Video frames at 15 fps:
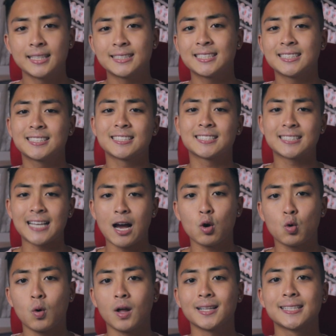This is the sound
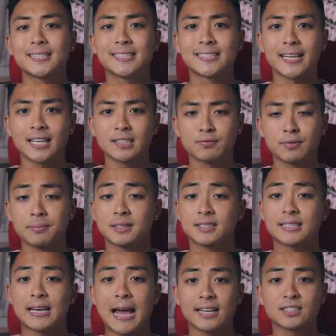quality test from the
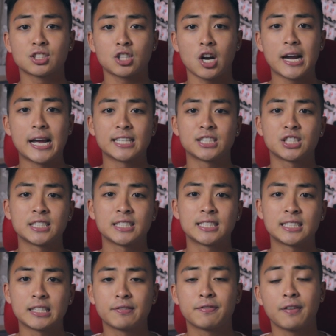Takstar
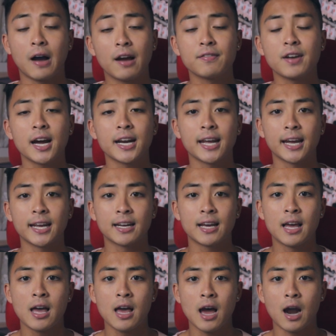SGC 598,
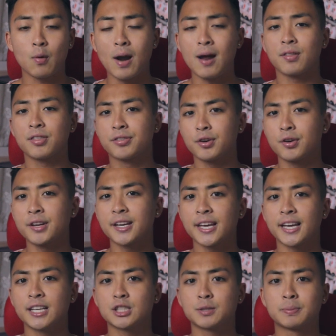around 30
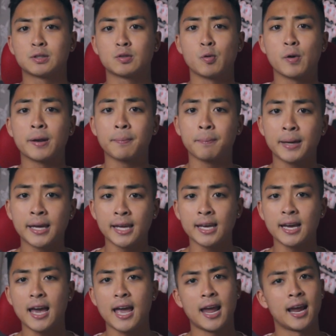inch between
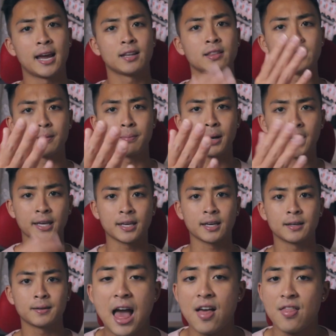me and the mic.
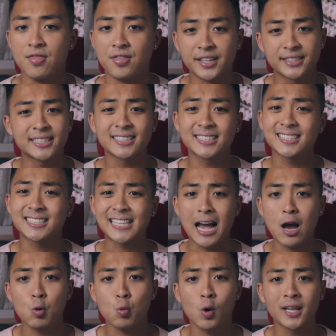This is a
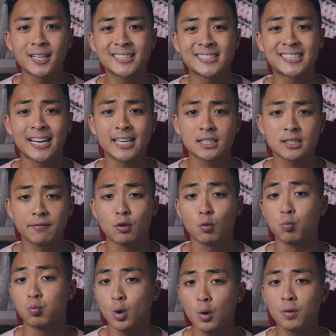sound quality test of the
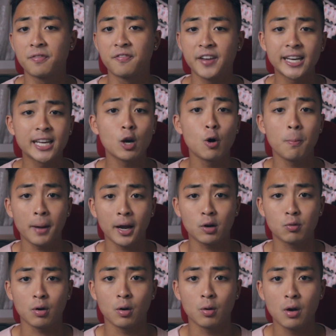Rode Video
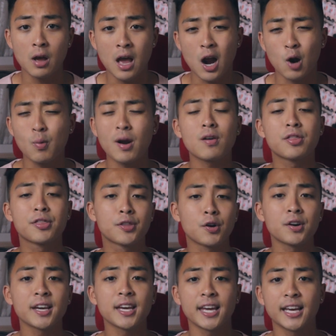Micro, around
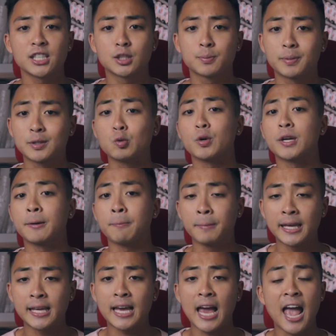30 inch between
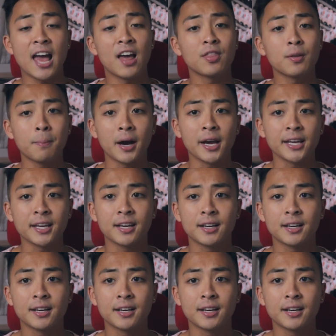me and the mic.